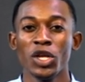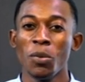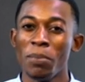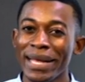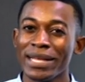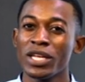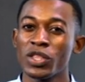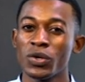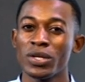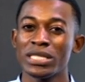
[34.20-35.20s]
battling
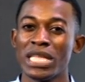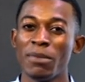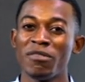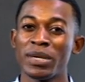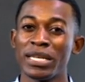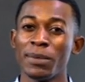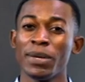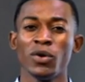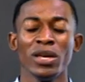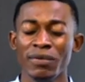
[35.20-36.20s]
through this time of pandemic,
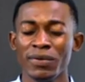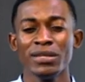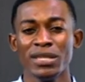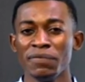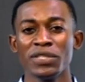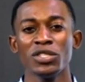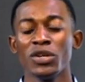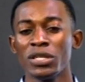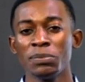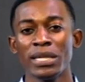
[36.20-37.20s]
or even if it's
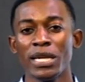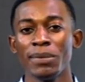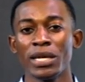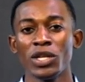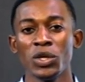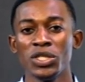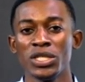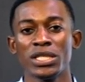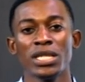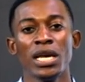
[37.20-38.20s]
not a pandemic,
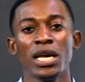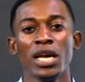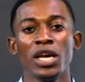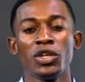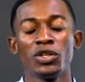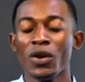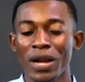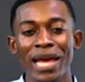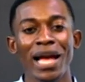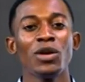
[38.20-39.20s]
you don't
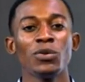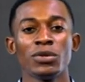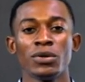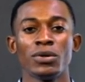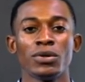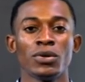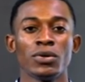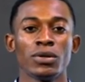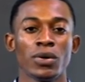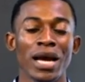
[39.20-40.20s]
like how
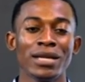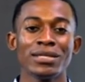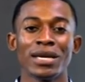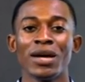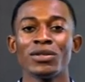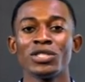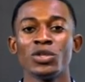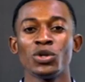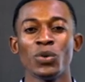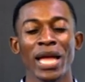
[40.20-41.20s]
your current surroundings
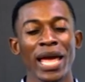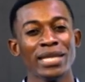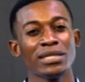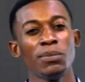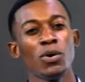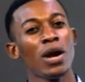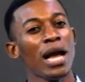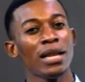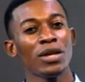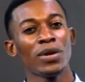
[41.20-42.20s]
look. You want to add some more
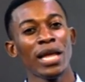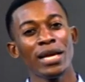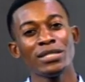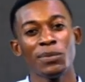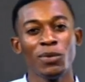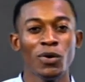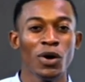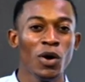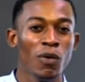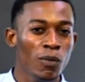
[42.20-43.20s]
color. You want to add some more
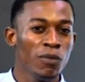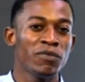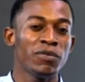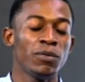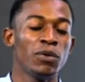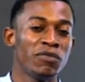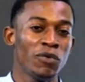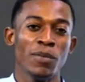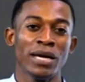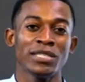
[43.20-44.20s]
oomph, more
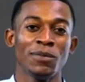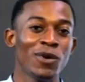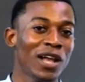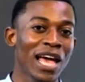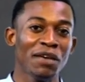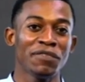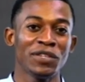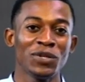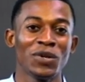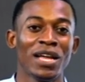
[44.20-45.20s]
vuma, some more life
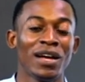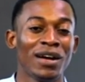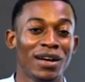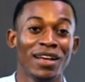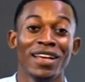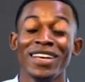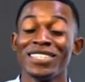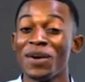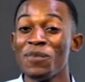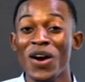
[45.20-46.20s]
into your life,
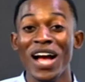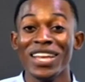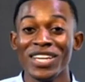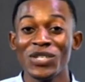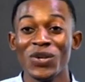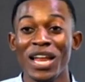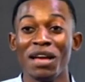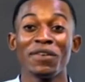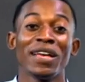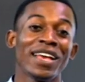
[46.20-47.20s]
some more color into your life.
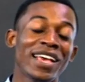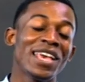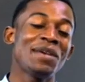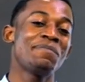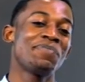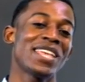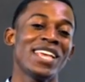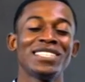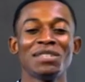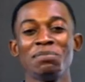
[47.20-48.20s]
Kim
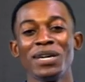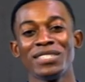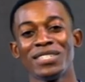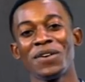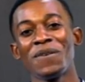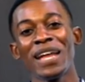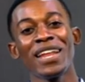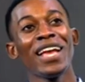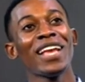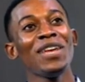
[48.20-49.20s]
is the person. All right,
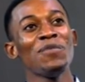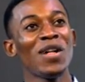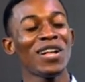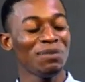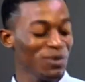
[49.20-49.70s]
Kim, welcome to the